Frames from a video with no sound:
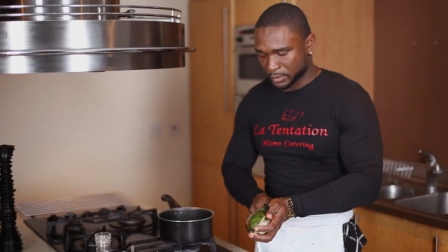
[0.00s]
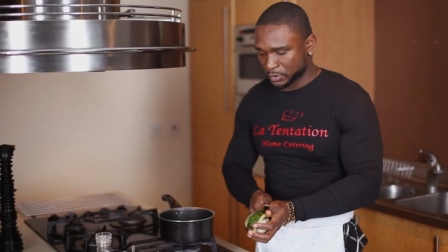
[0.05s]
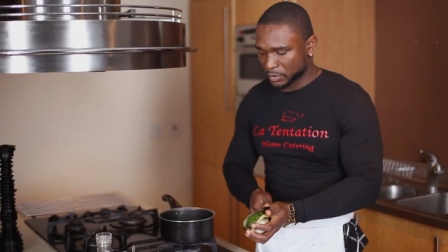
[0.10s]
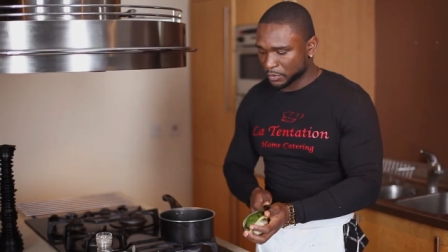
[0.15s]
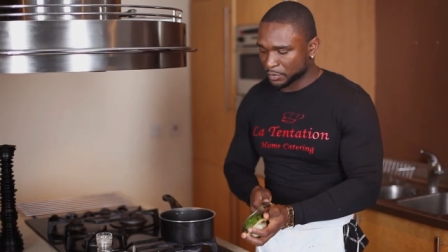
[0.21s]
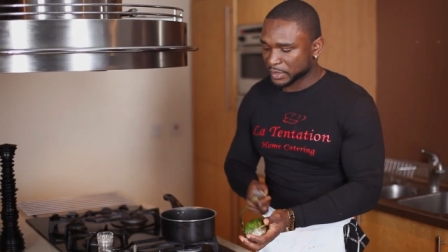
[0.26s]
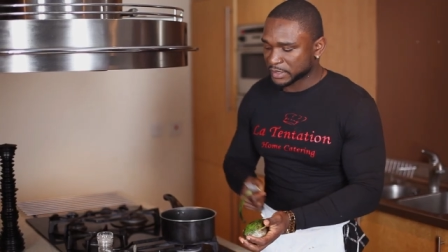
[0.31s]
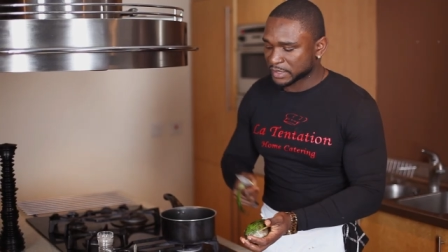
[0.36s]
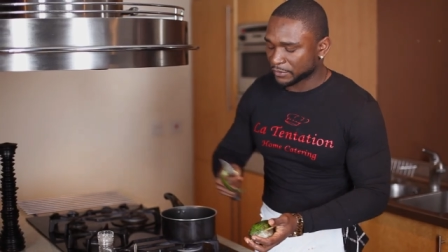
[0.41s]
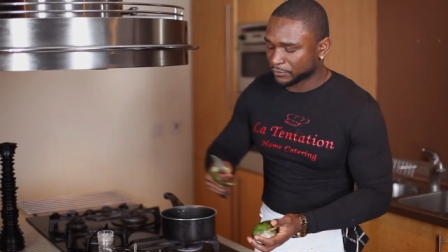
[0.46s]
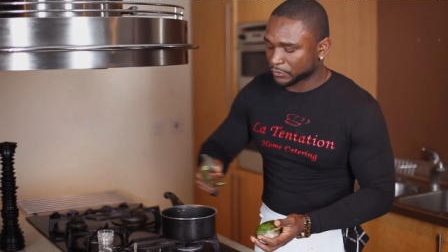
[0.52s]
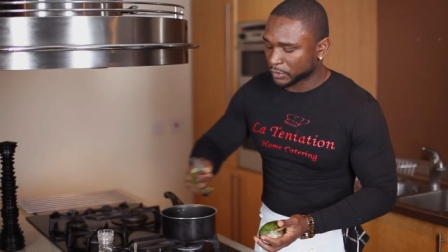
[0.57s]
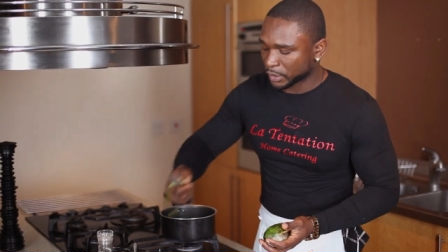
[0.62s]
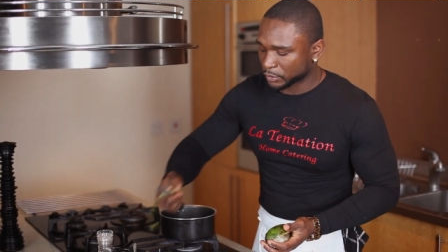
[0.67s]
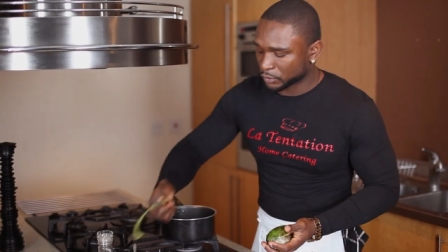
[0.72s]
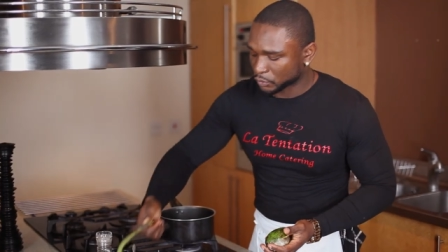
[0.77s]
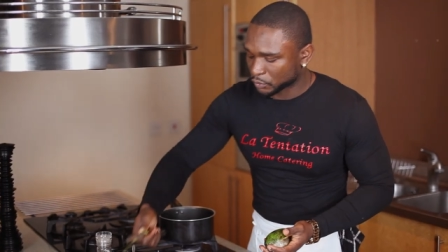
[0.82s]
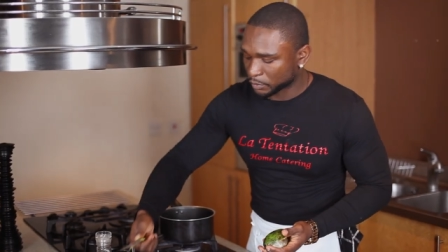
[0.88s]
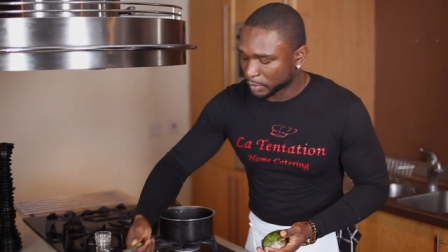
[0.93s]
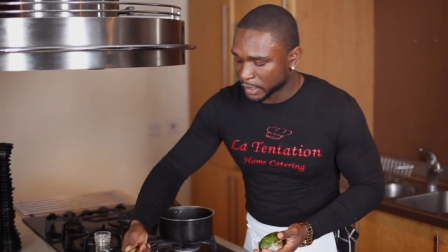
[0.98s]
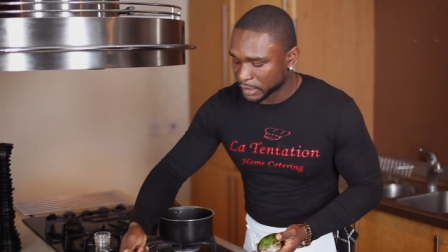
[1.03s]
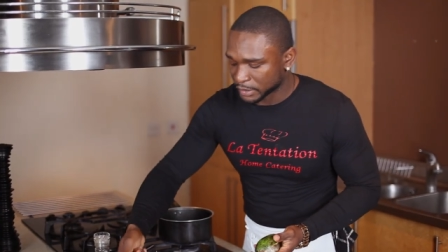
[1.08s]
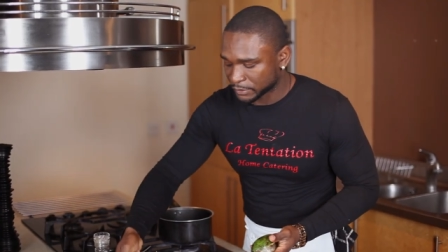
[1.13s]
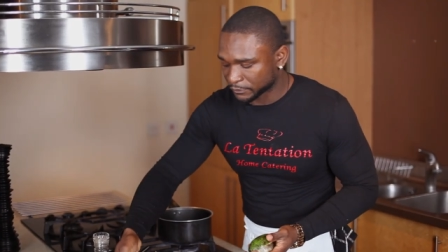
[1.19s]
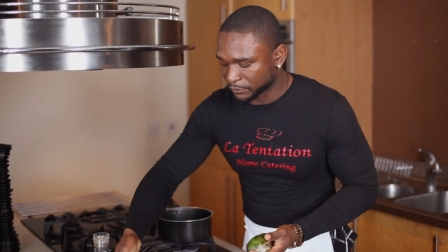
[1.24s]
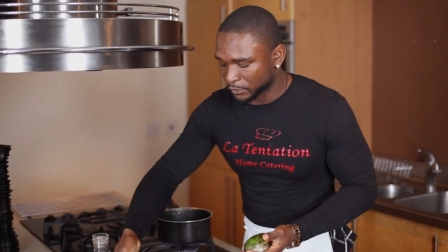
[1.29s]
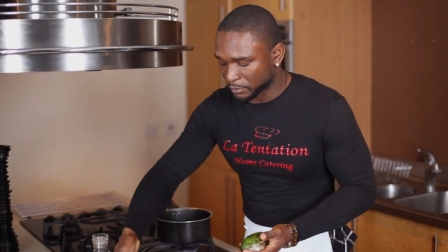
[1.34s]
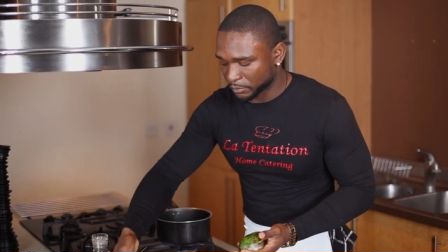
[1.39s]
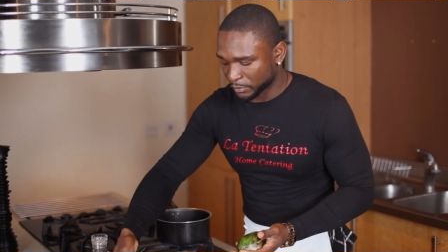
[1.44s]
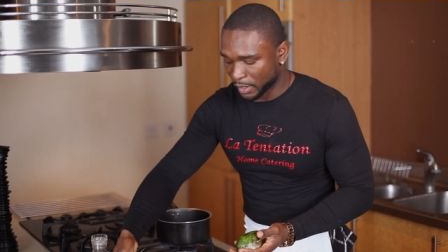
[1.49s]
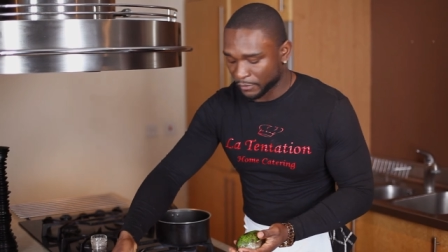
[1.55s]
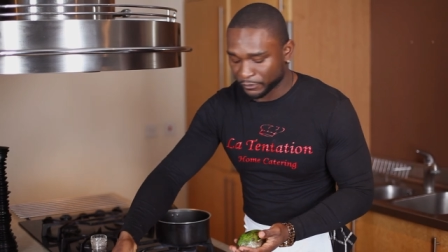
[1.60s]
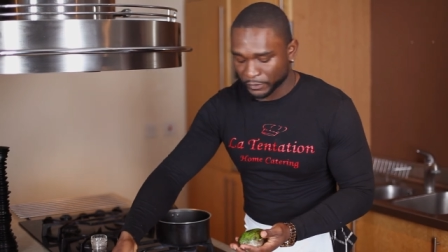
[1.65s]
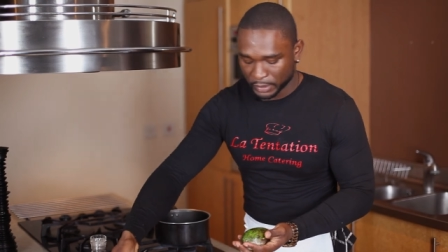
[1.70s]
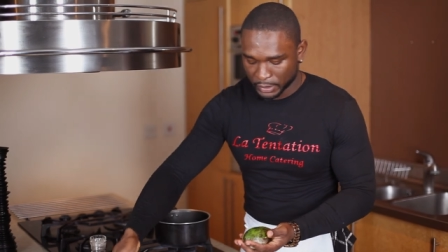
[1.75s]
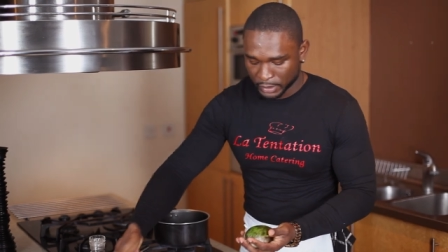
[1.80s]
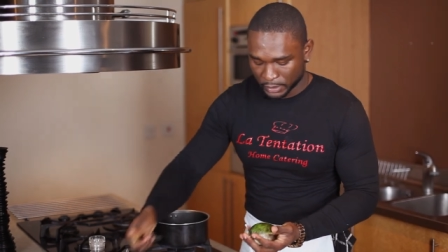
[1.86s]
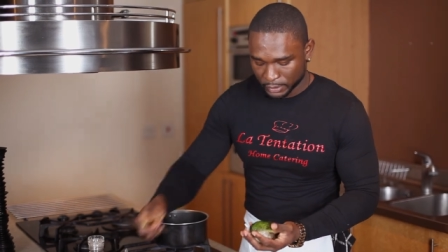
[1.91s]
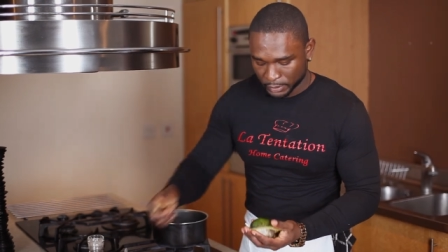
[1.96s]
The best avocado to buy is from
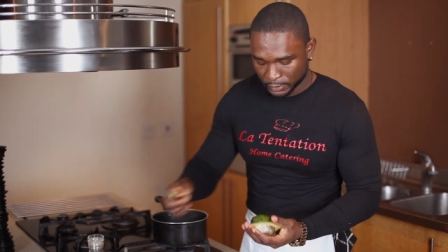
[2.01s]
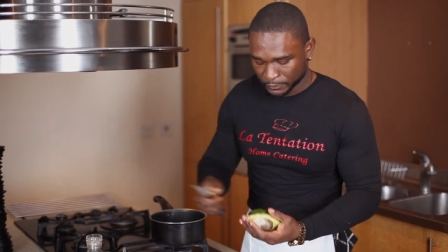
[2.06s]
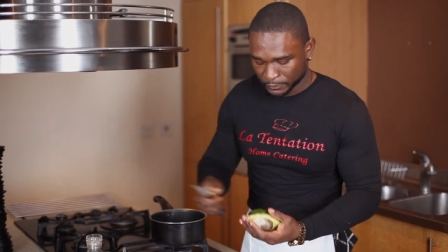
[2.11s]
Africa